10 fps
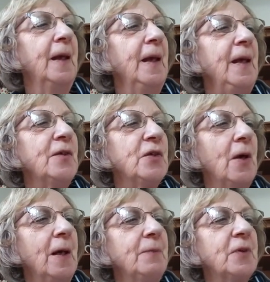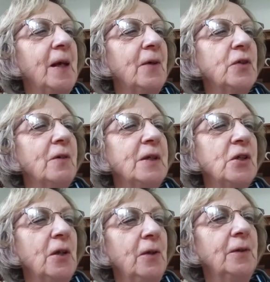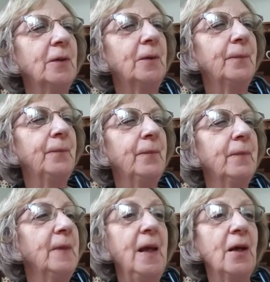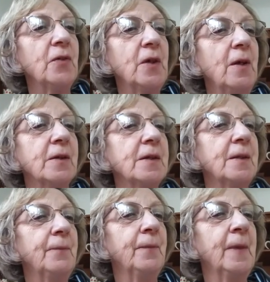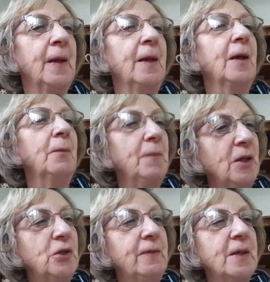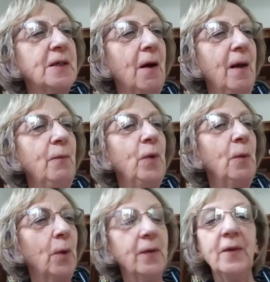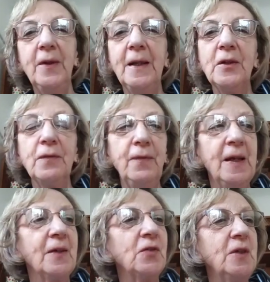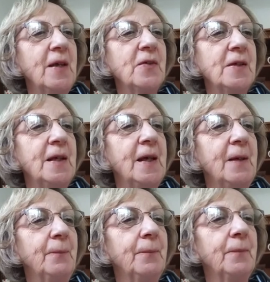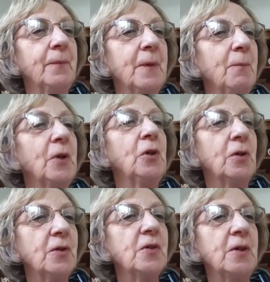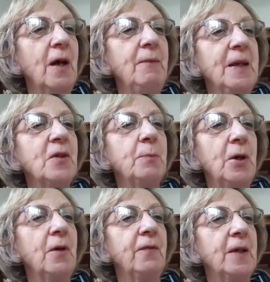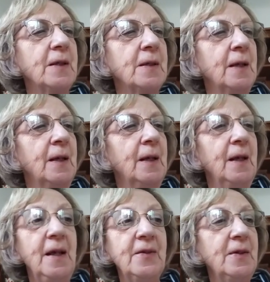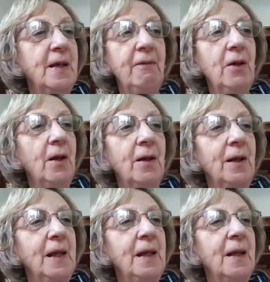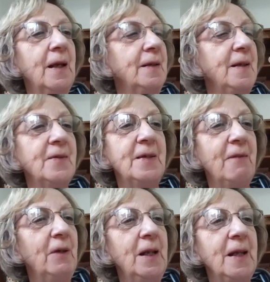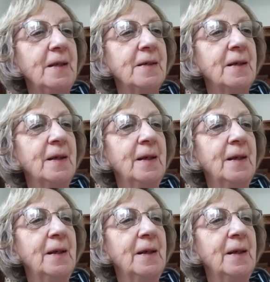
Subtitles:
His timescales are eternal, ours aren't. Much of the time we want things fixed yesterday, but God's timing is perfect. He's never early and he's never late.